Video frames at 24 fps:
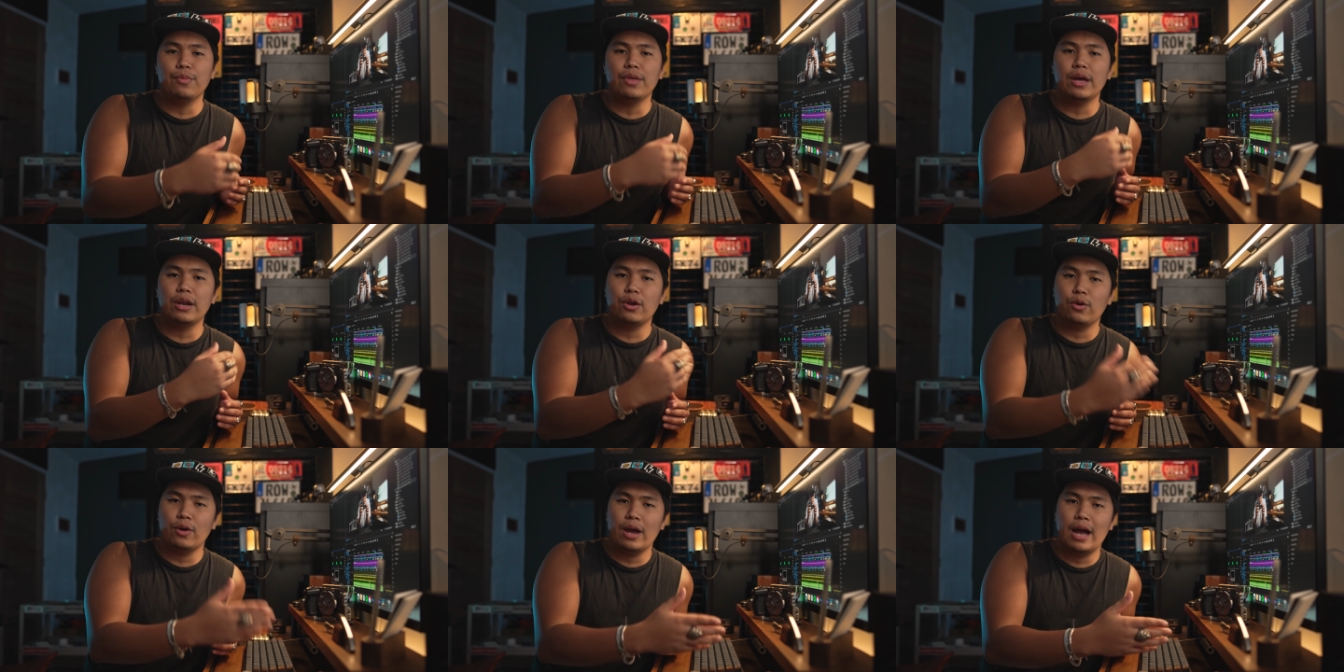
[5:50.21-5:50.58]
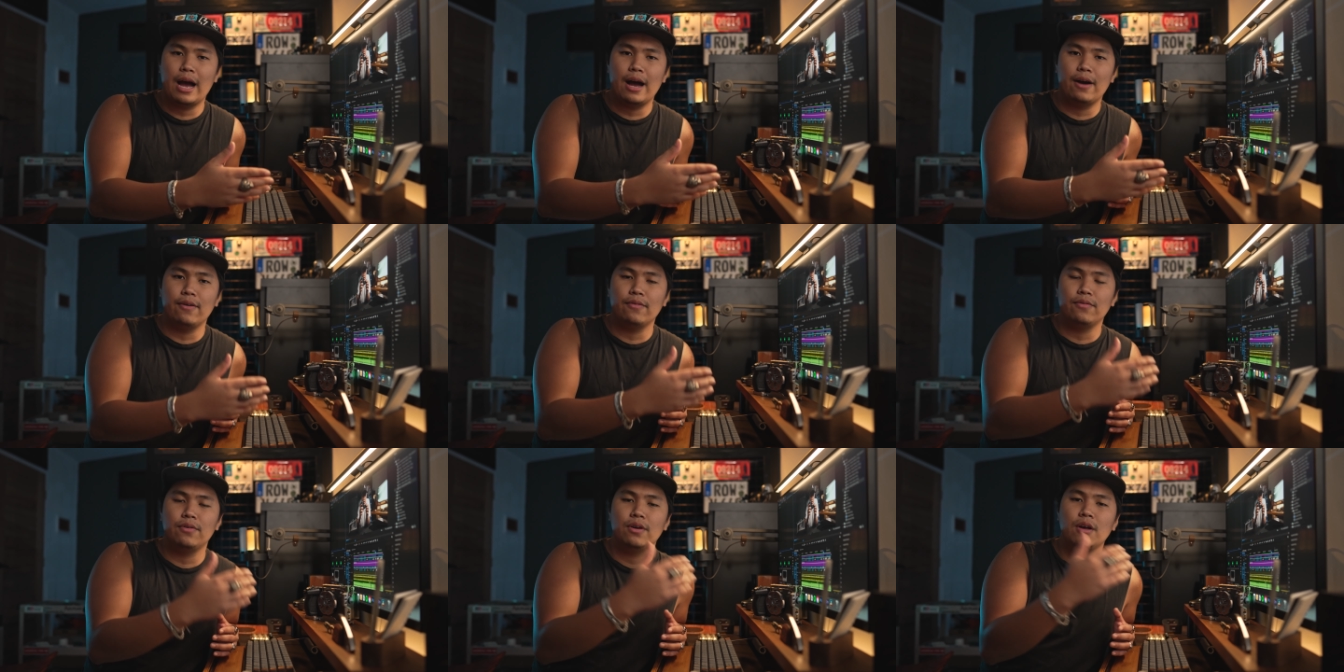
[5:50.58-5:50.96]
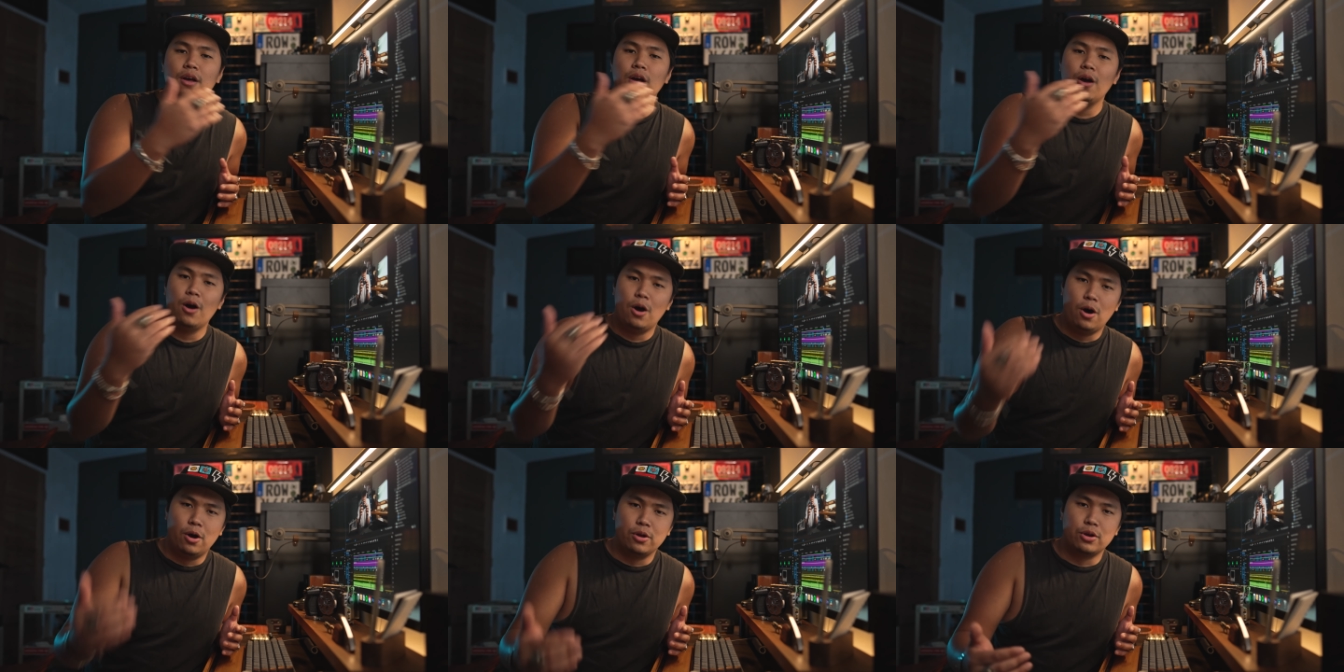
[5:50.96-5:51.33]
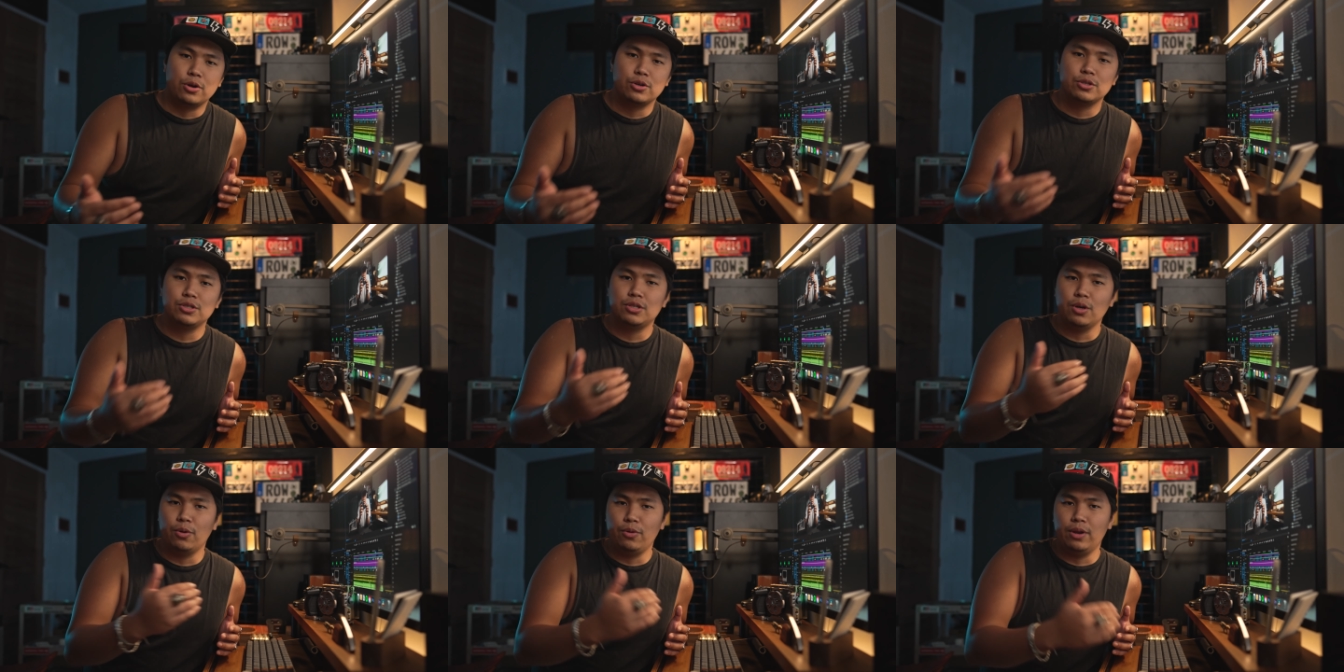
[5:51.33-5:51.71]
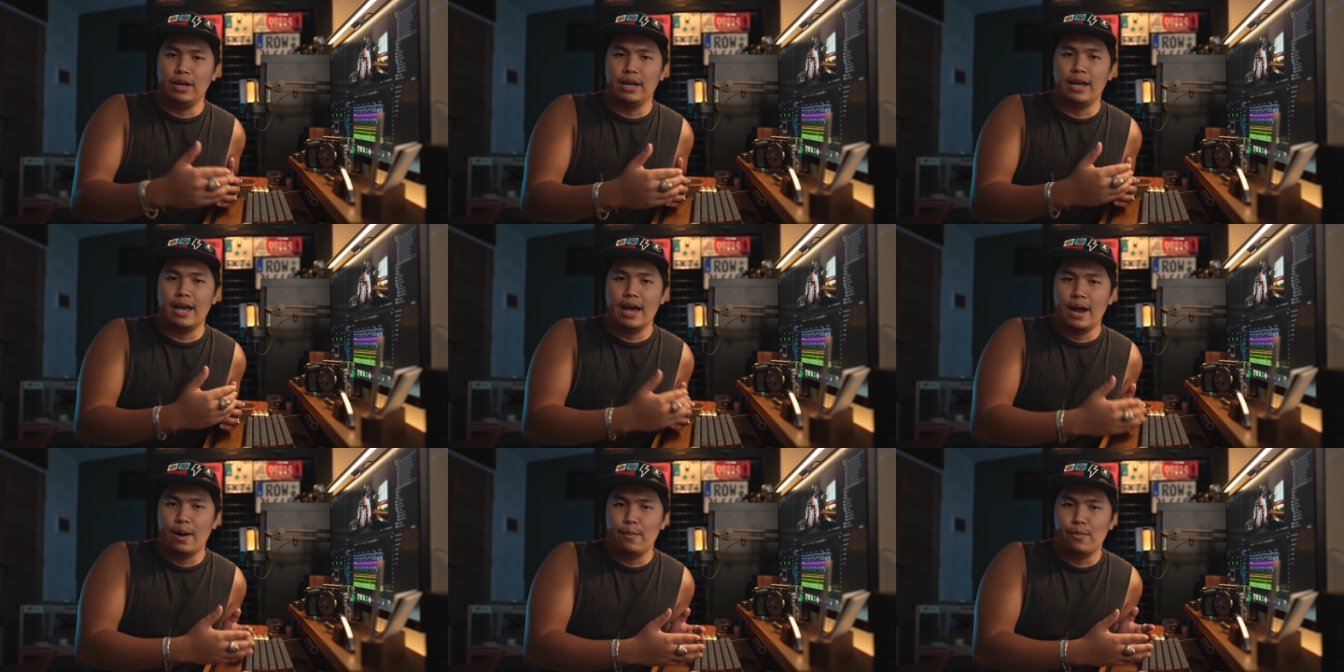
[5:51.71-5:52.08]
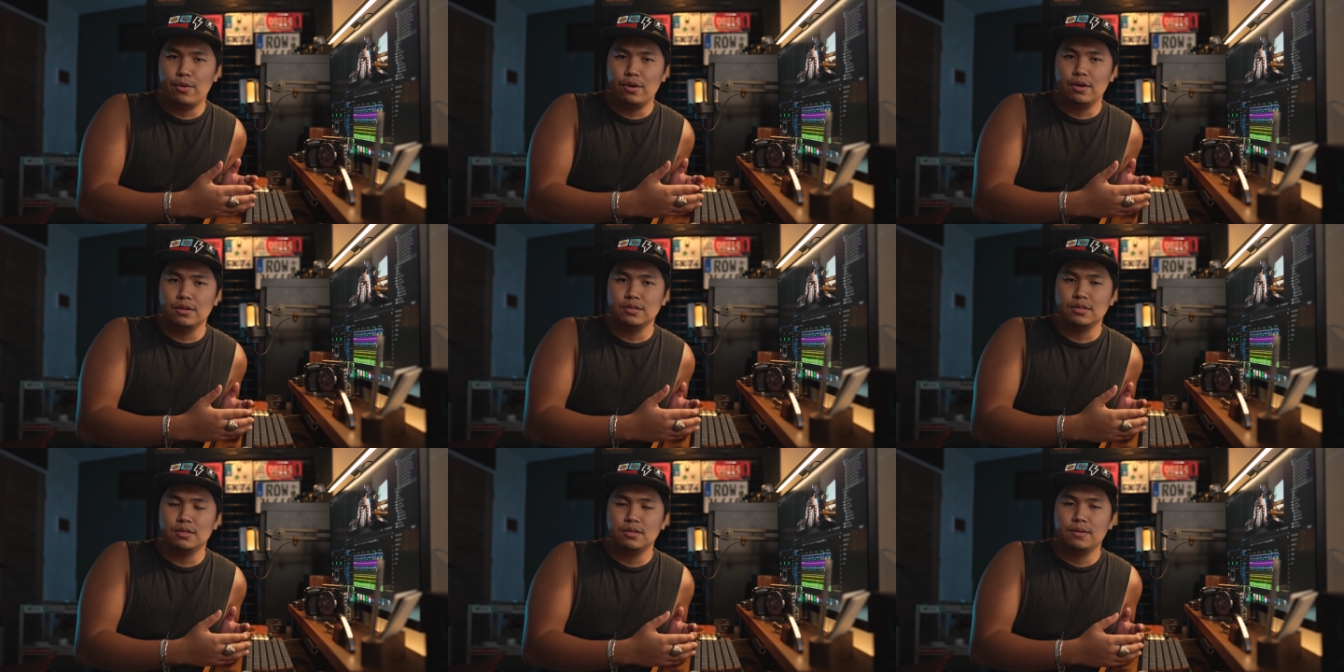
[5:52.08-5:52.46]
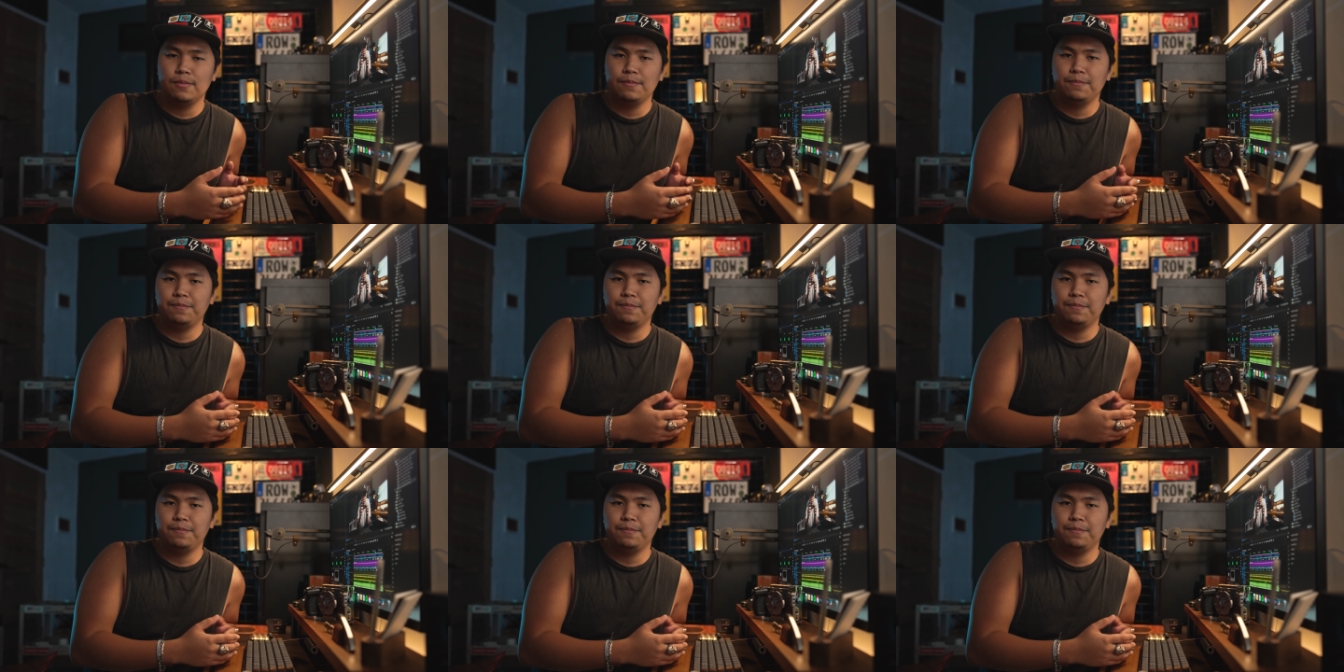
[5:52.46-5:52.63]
that you have on your Sony cameras.